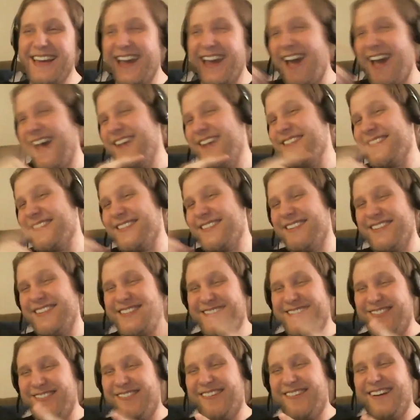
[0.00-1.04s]
as she's
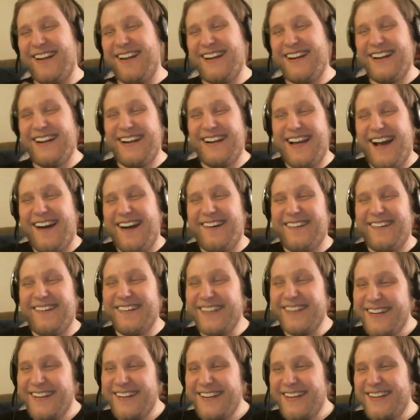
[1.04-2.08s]
running out,
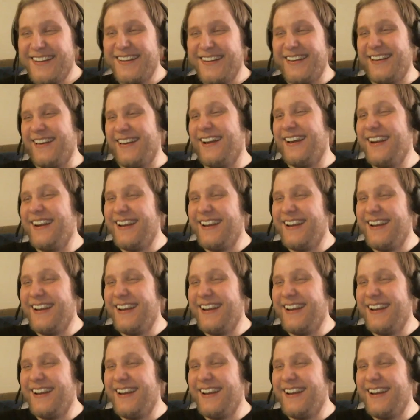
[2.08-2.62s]
and